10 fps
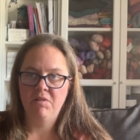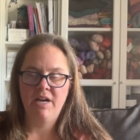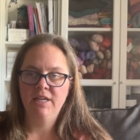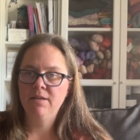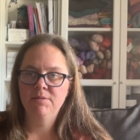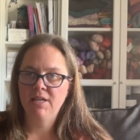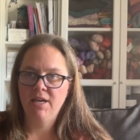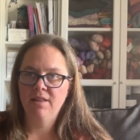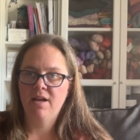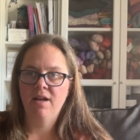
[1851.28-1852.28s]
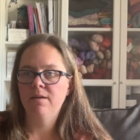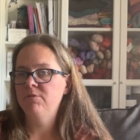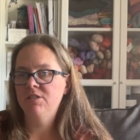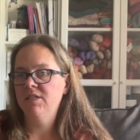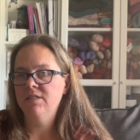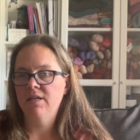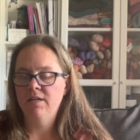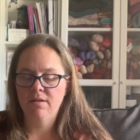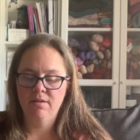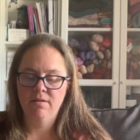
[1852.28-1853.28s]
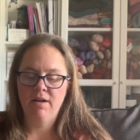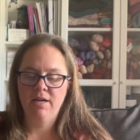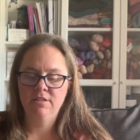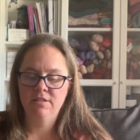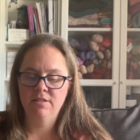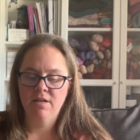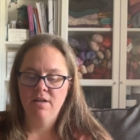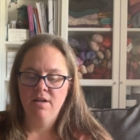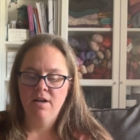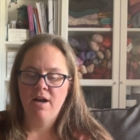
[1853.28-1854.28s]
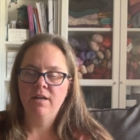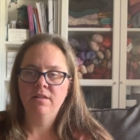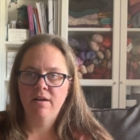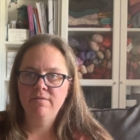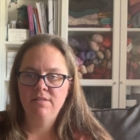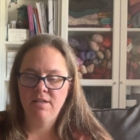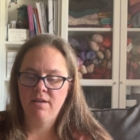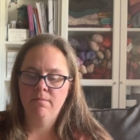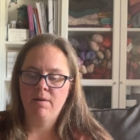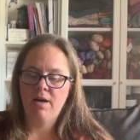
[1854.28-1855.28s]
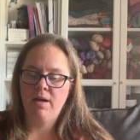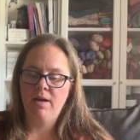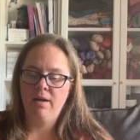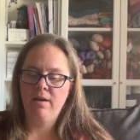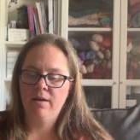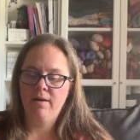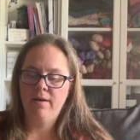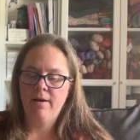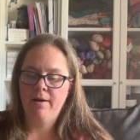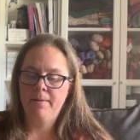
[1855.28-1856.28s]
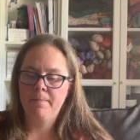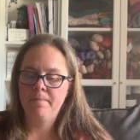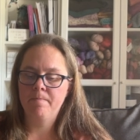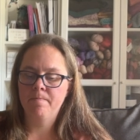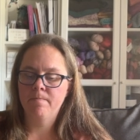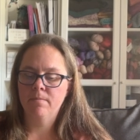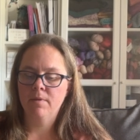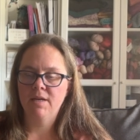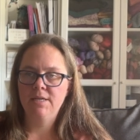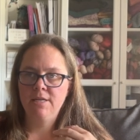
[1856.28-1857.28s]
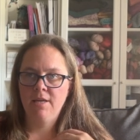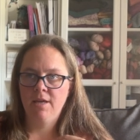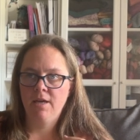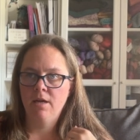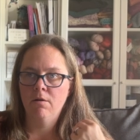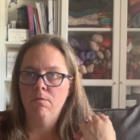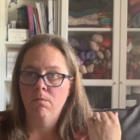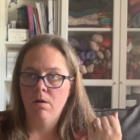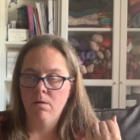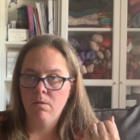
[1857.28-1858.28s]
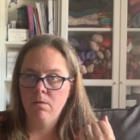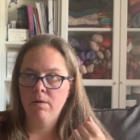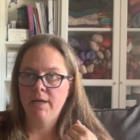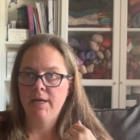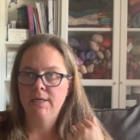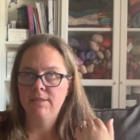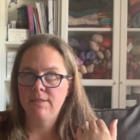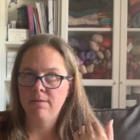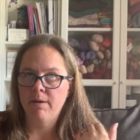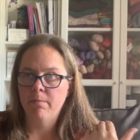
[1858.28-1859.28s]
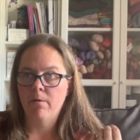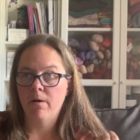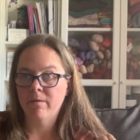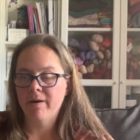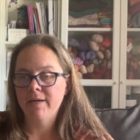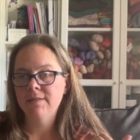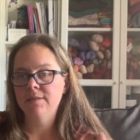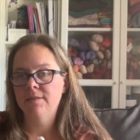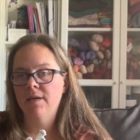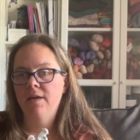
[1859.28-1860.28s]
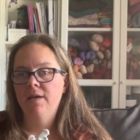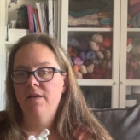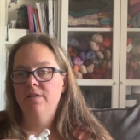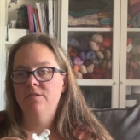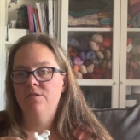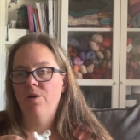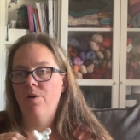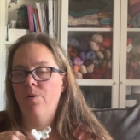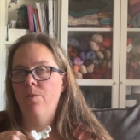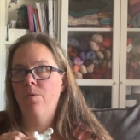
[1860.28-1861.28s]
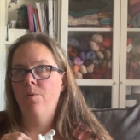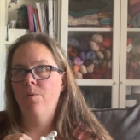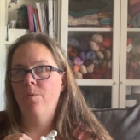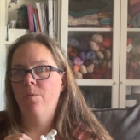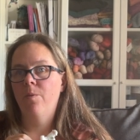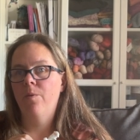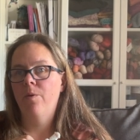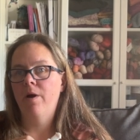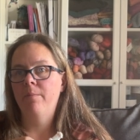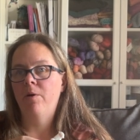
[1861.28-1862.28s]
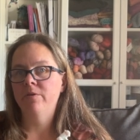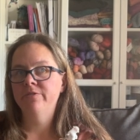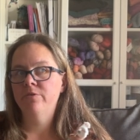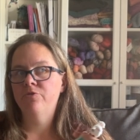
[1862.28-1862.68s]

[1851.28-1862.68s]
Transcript: I keep saying that, I'm just excited. I just, I love seeing my um, knitting grow, and I can see my progress. So I'm also